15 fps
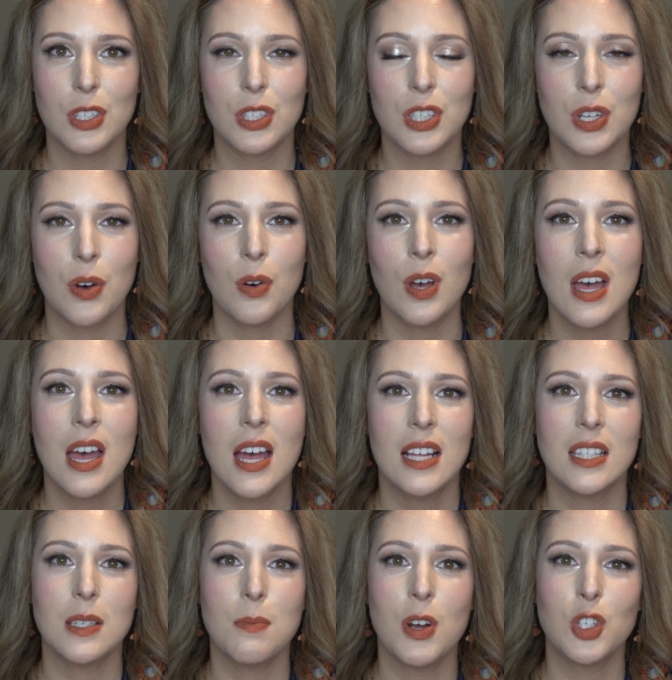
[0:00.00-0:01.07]
So
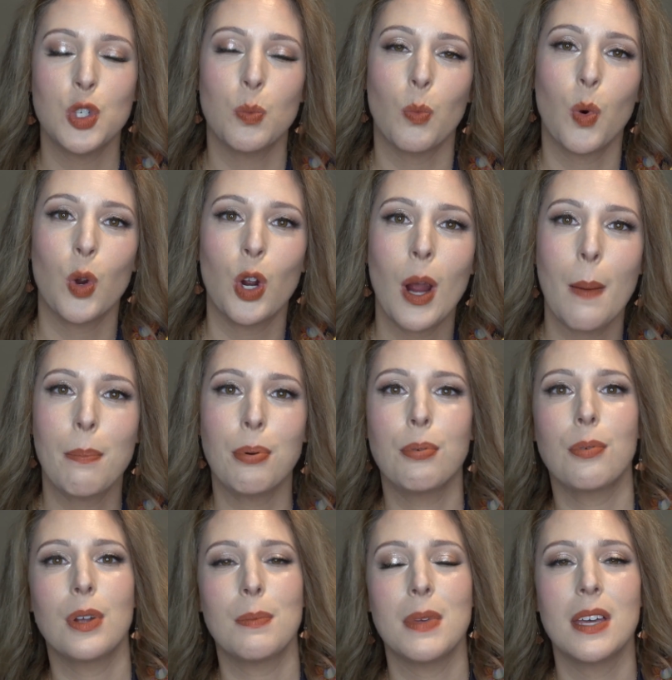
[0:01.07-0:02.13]
it's a much more
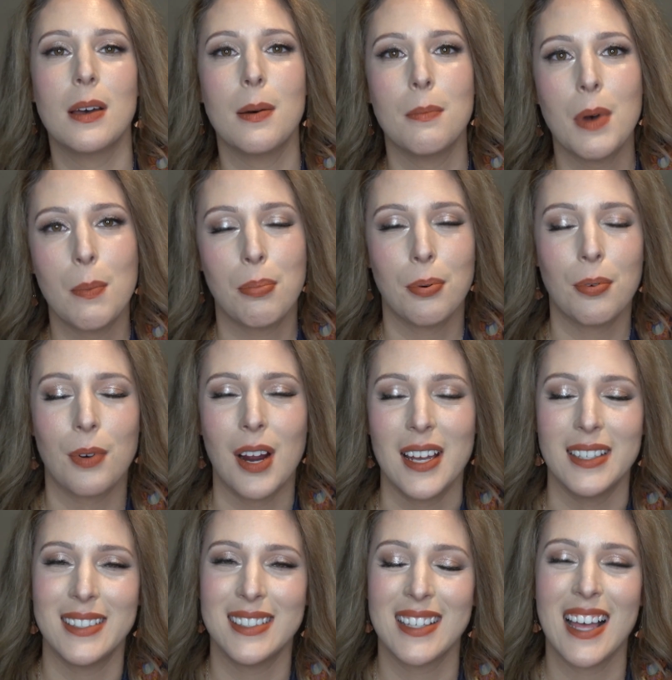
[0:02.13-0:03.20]
premium
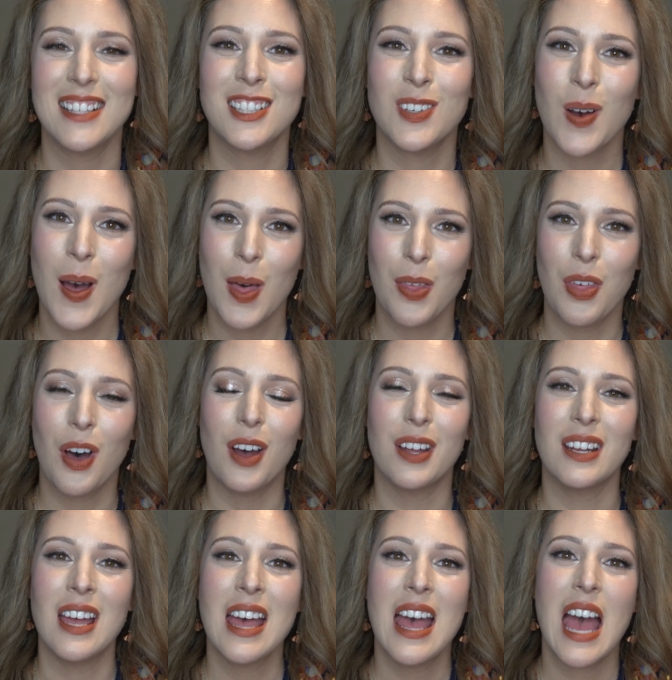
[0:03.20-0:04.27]
price, and so I
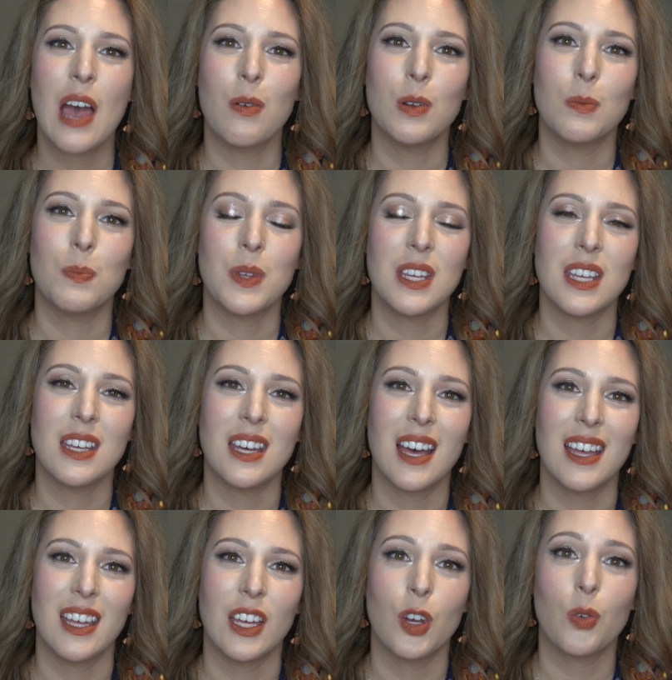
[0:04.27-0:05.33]
thought it would be
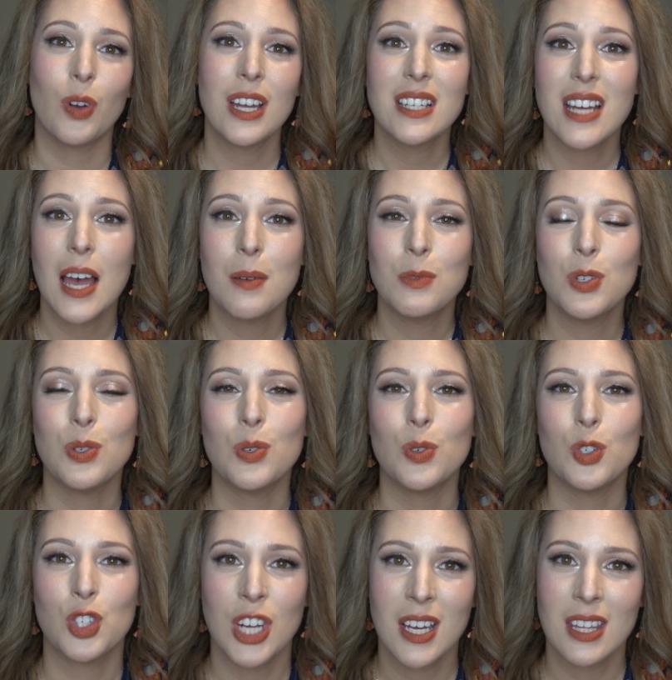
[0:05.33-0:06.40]
a great time to
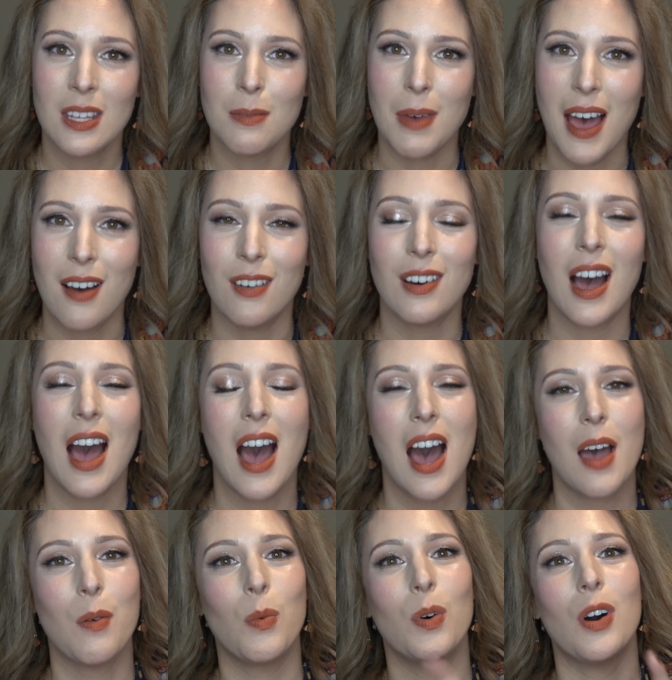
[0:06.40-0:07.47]
check them out.
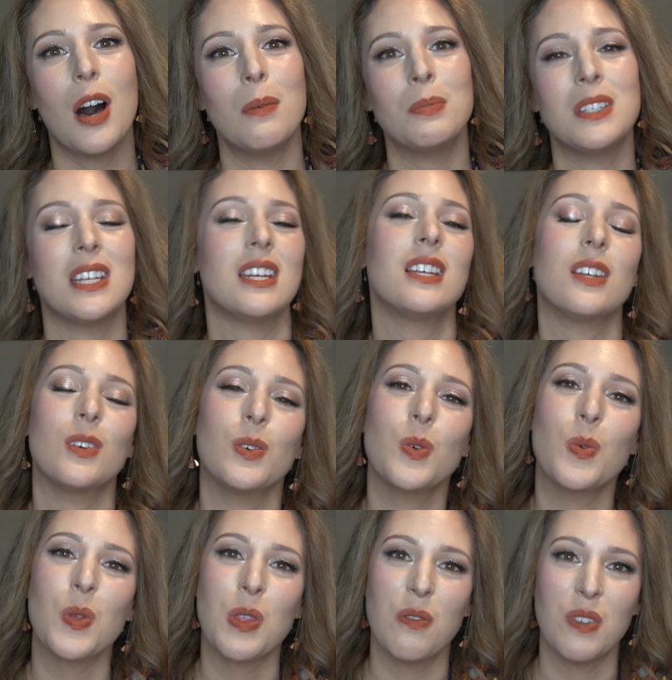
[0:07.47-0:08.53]
I will update you
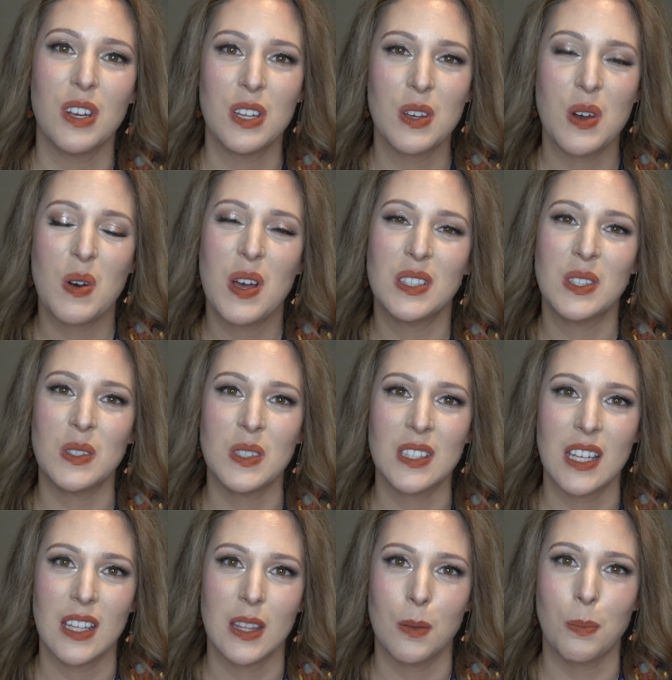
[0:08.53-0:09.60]
with a video as soon as
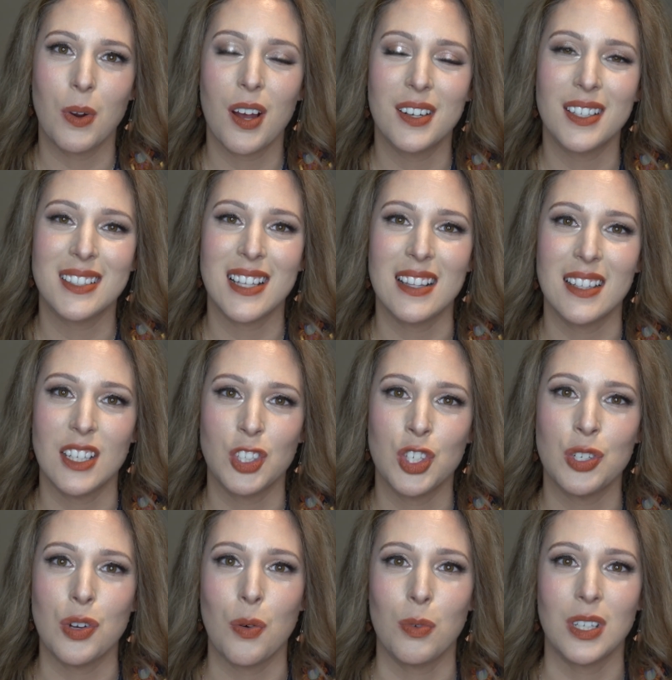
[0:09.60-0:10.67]
I get the products and let
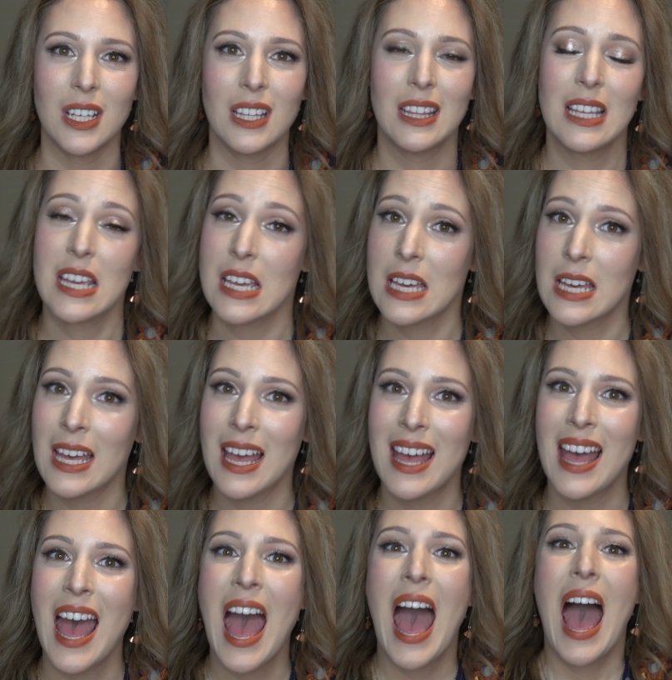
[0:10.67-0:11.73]
you know what I think.
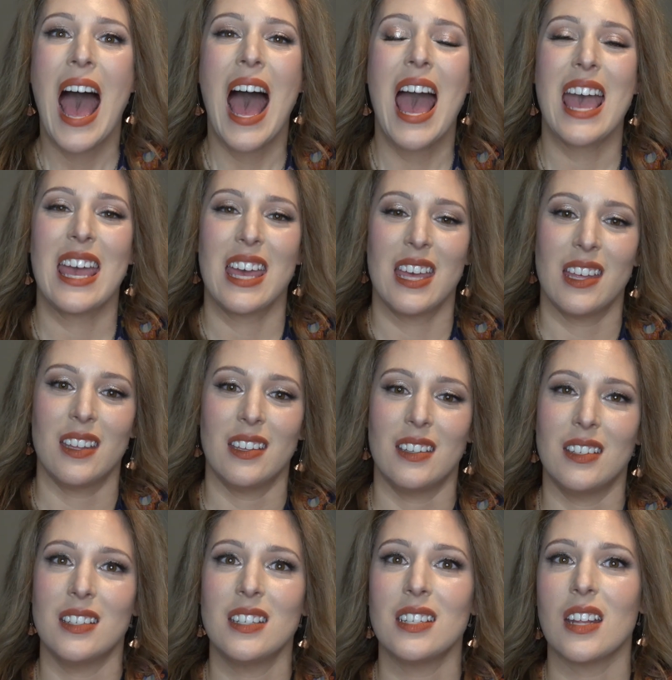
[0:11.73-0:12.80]

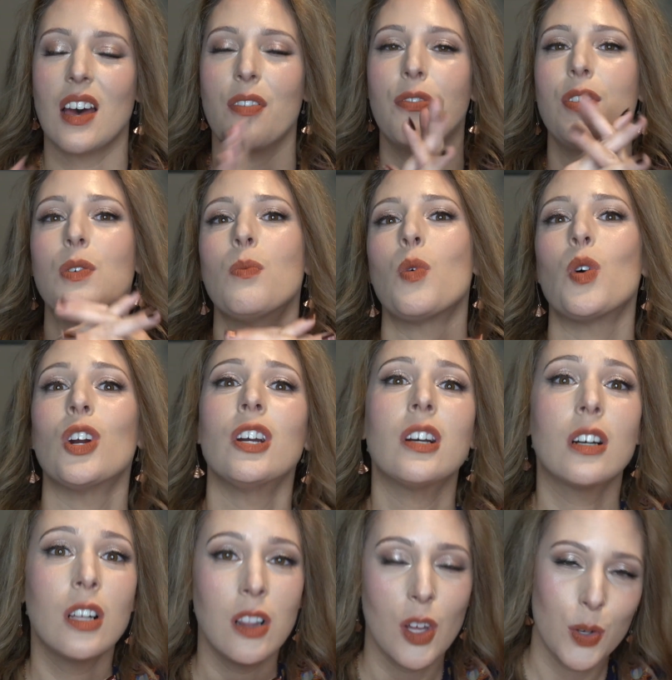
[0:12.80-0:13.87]
And a few more
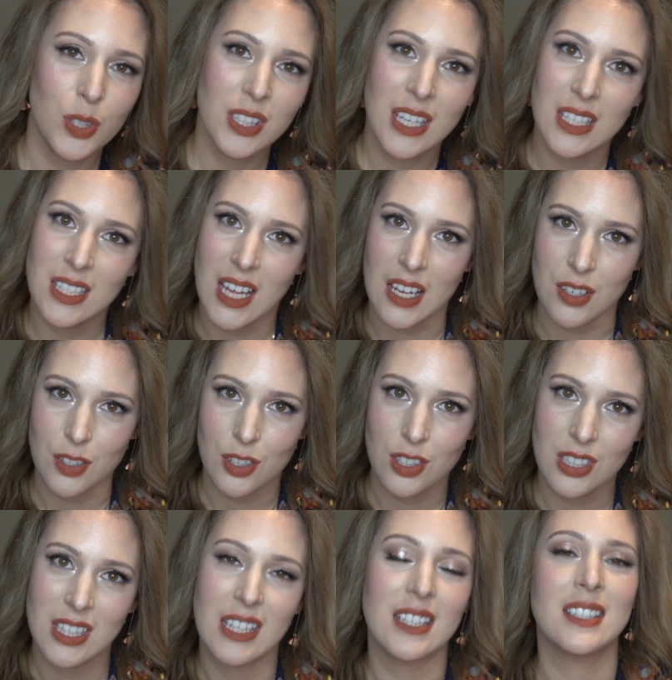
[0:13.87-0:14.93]
close
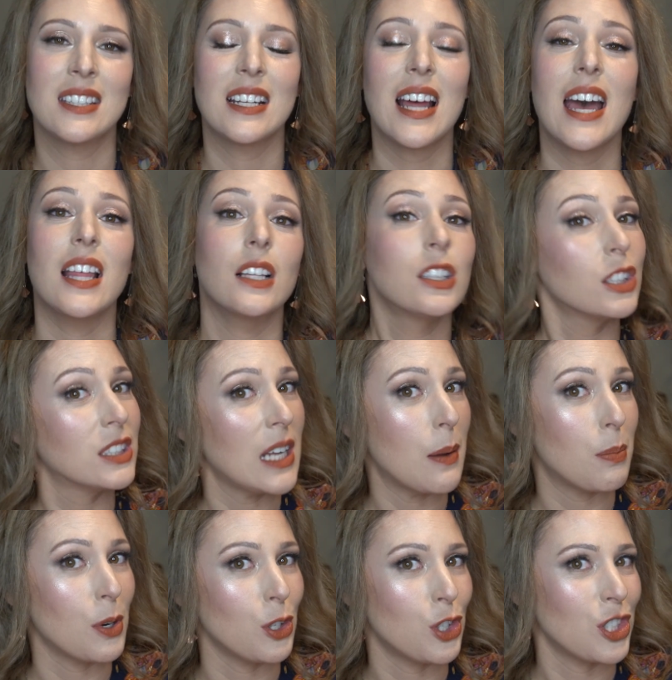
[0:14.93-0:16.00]
contenders, things that I looked
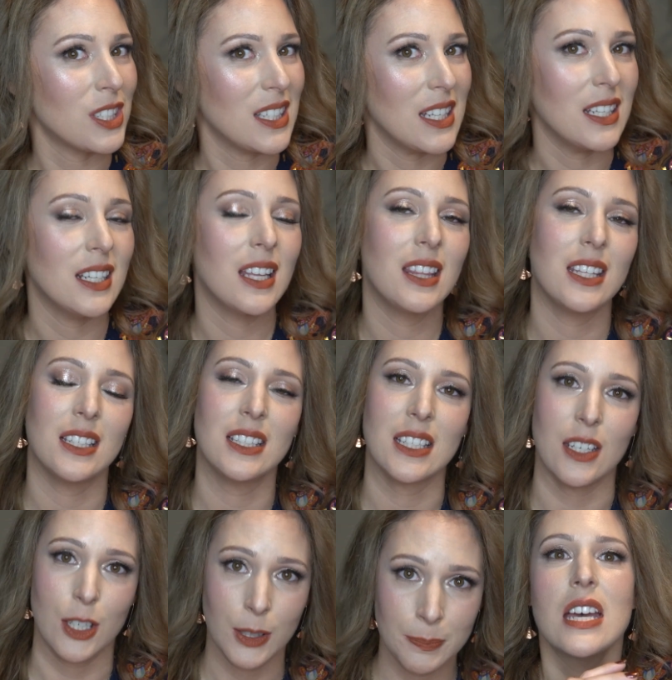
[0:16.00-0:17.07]
at purchasing this
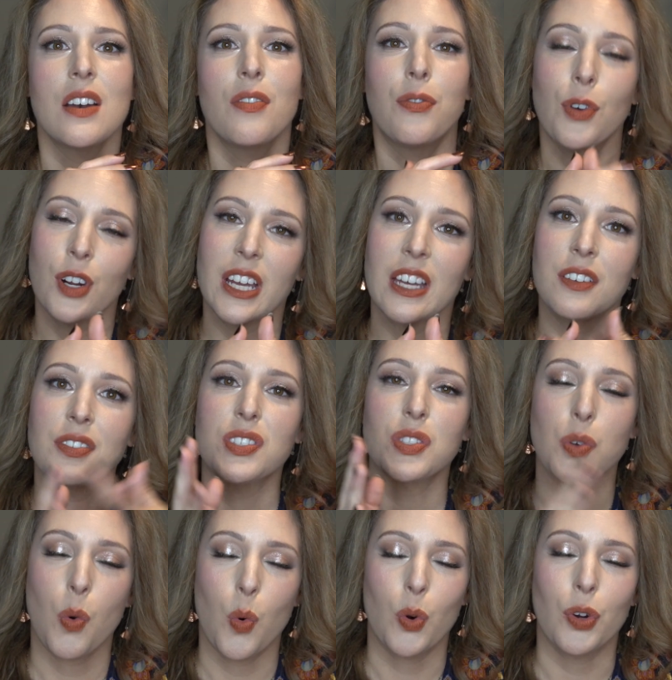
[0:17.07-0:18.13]
year for
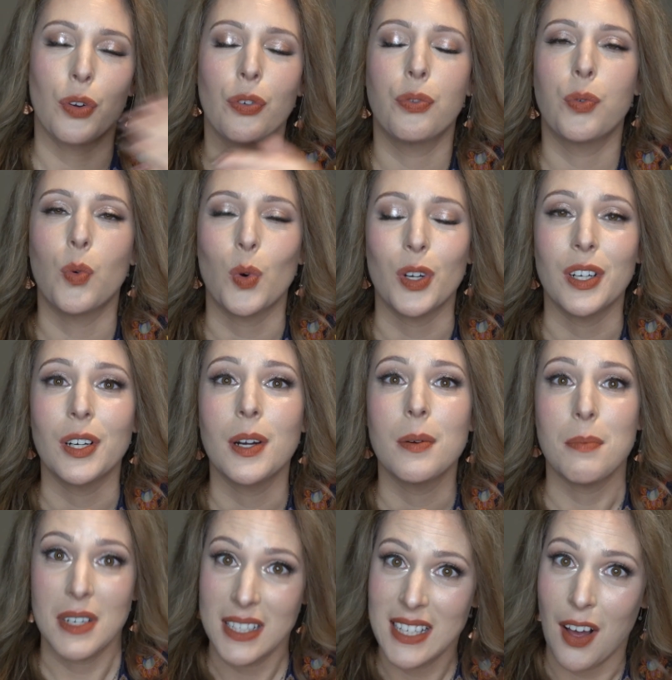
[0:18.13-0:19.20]
gifts or for
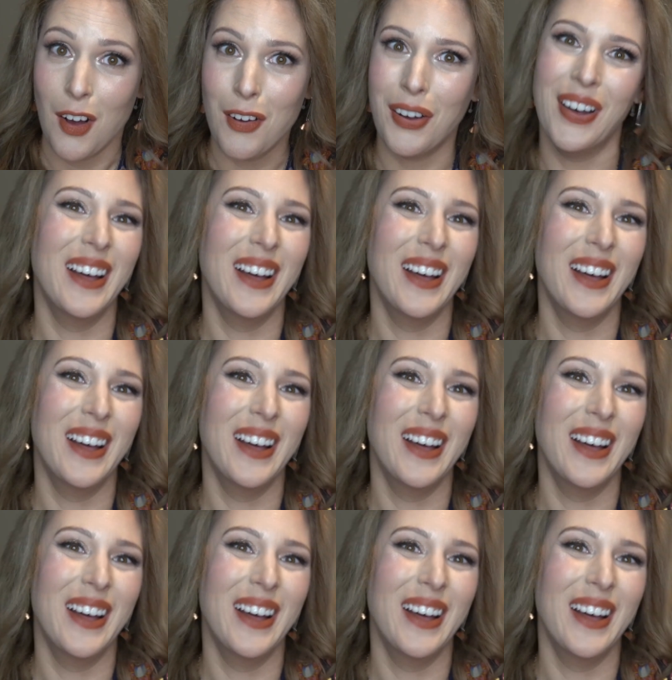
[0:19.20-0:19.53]
myself.